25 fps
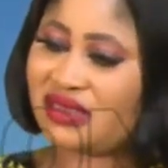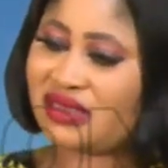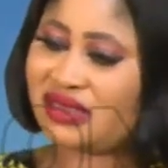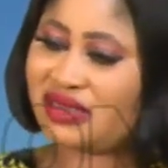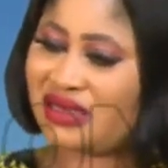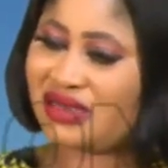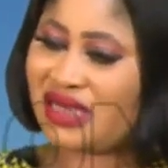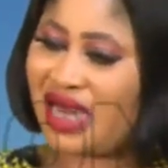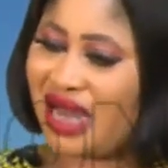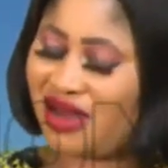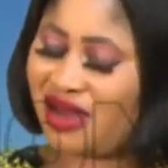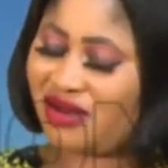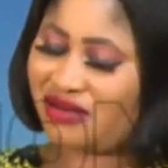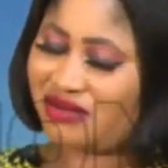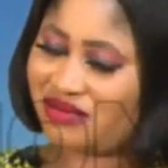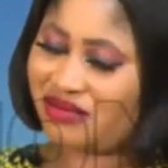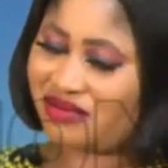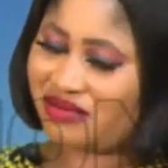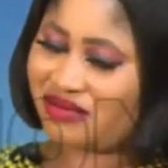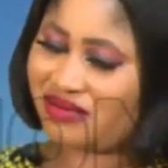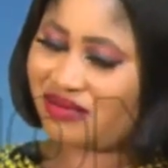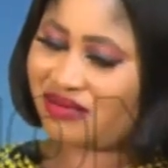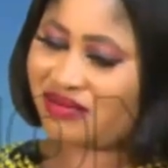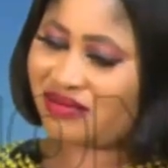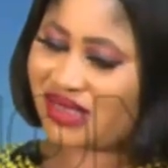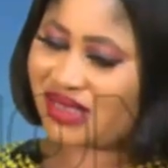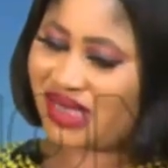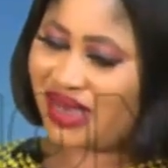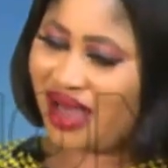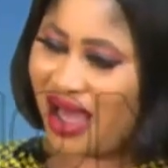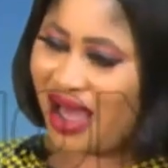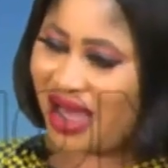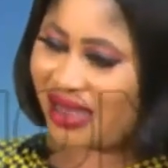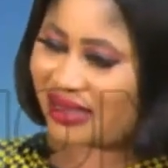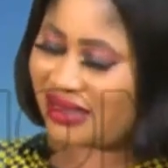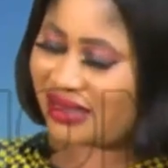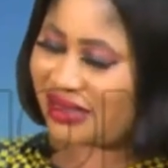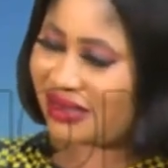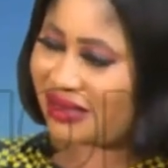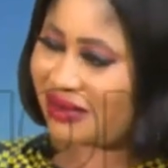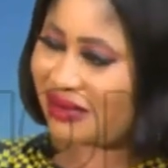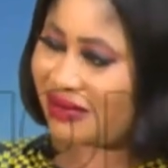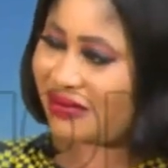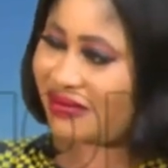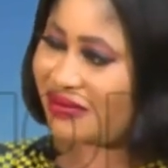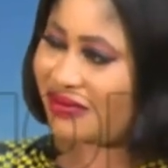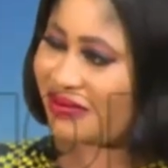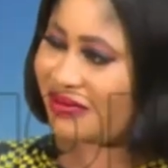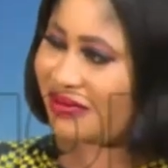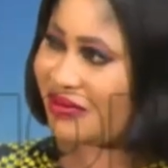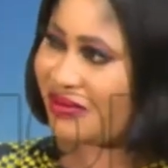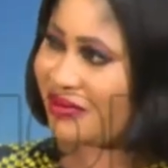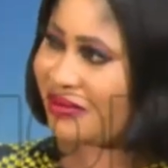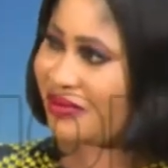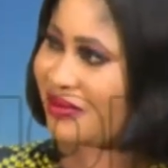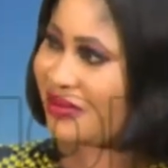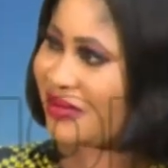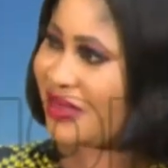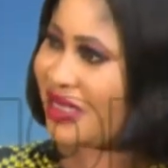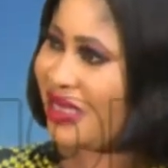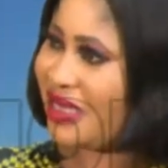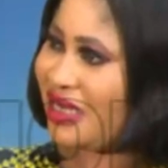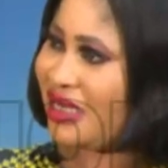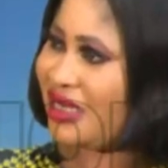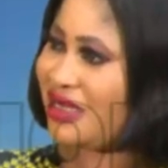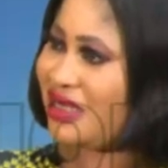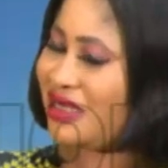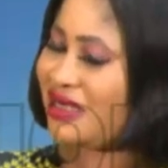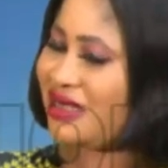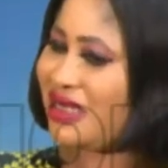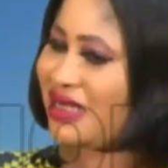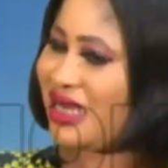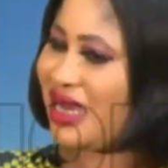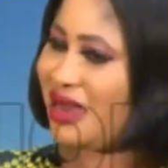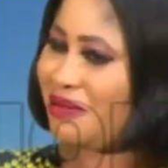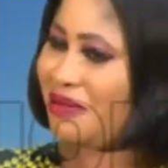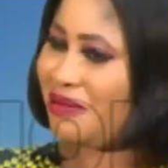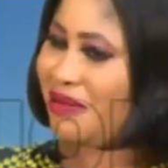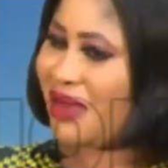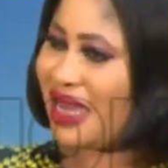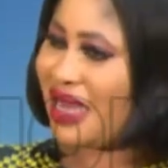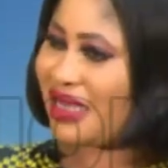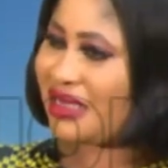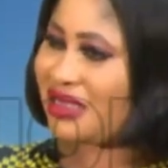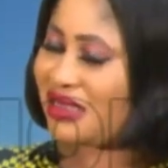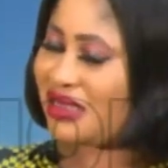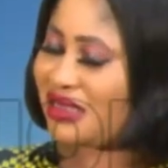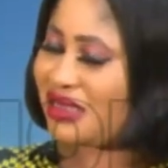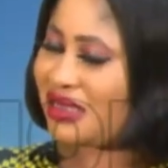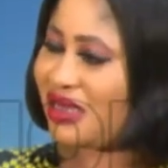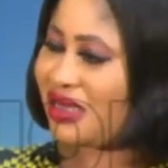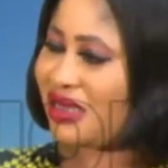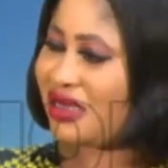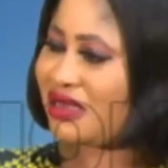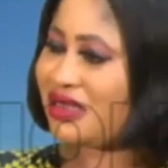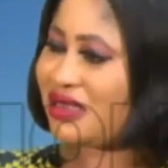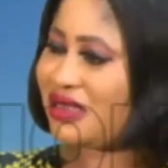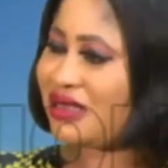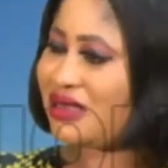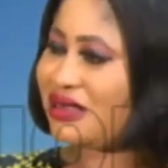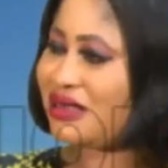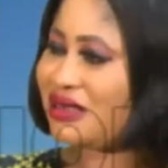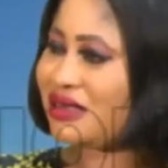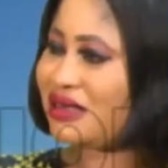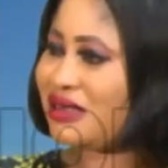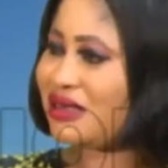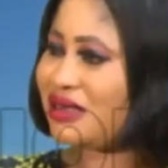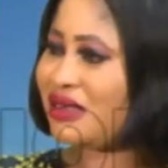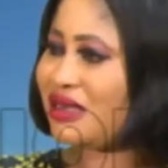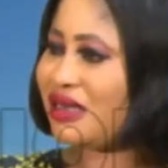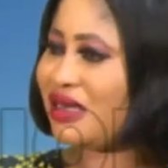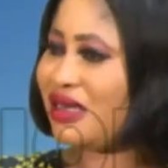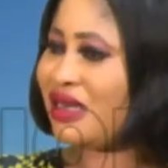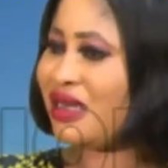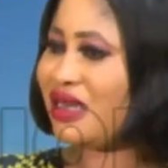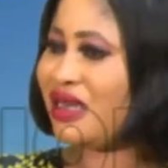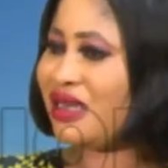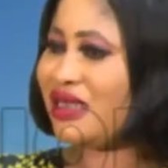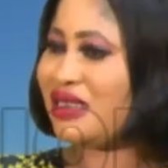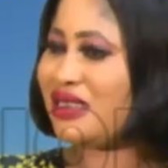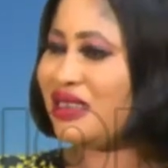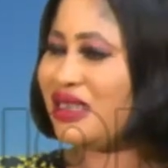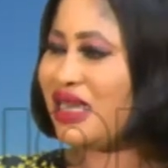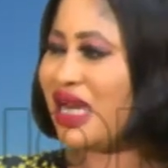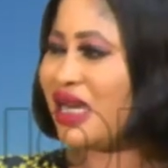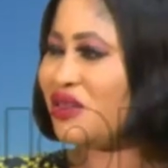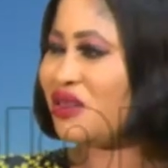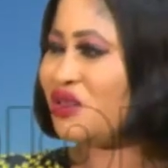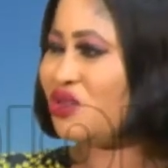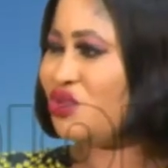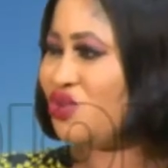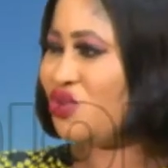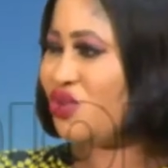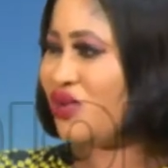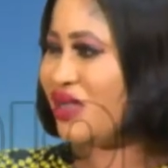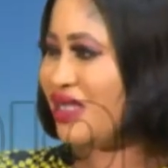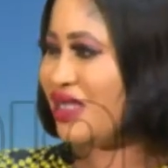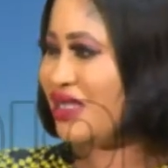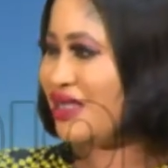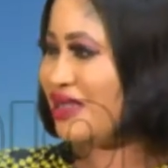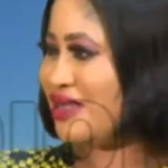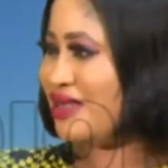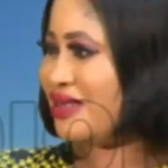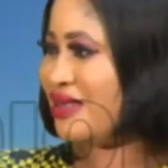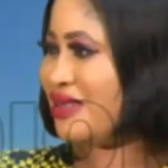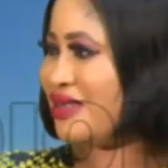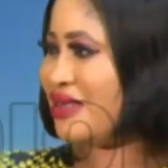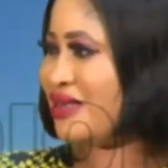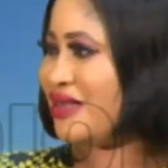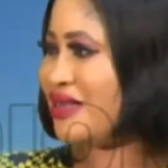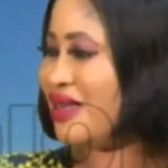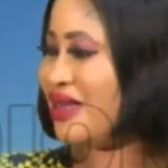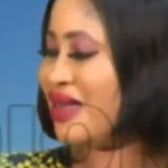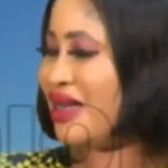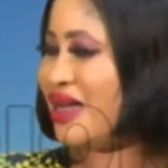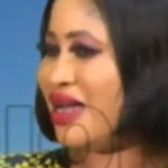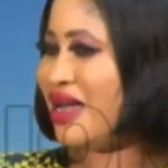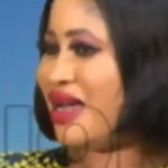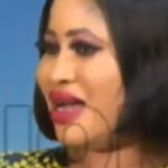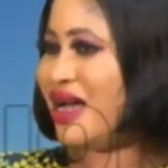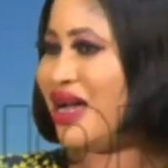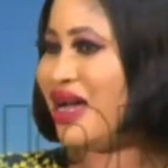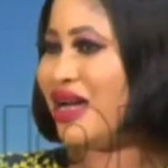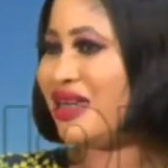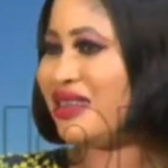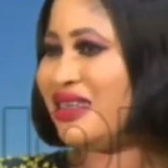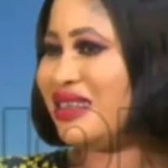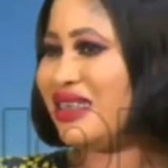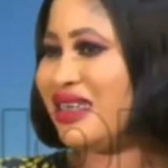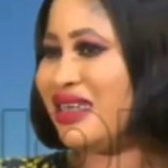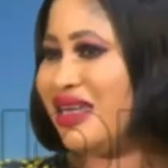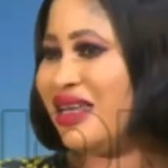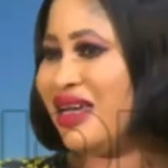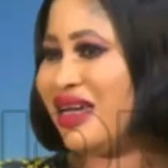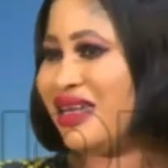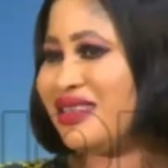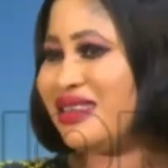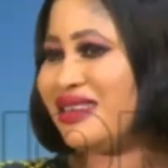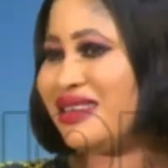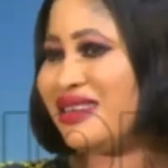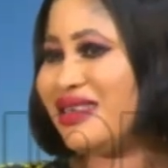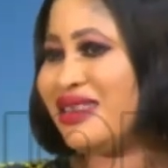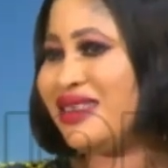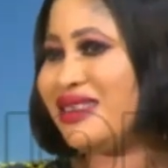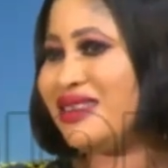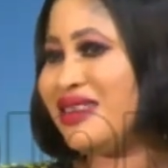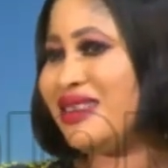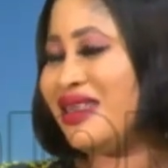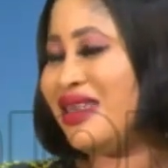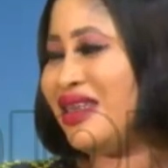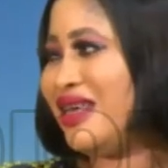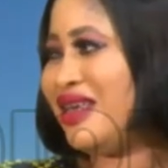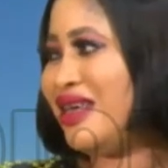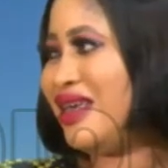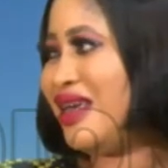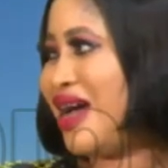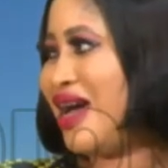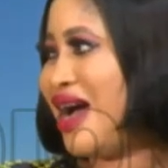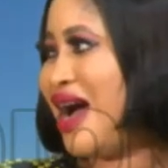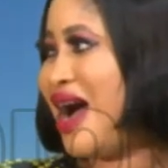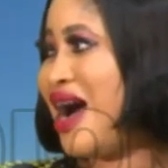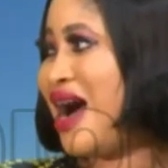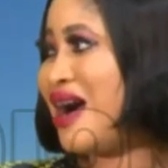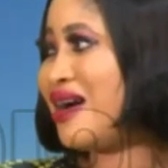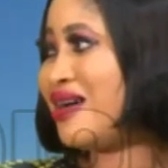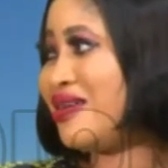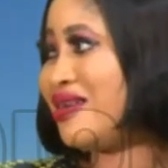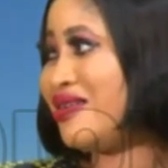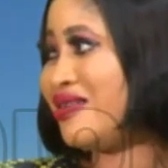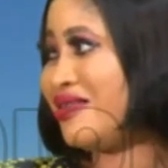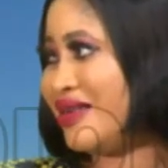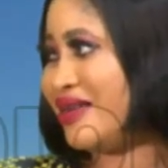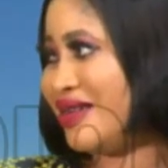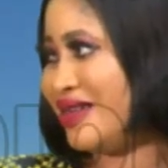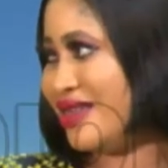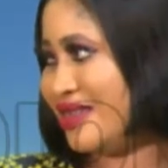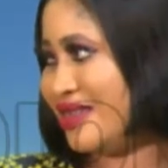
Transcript: downcast their mindset they are doing and they get easily angry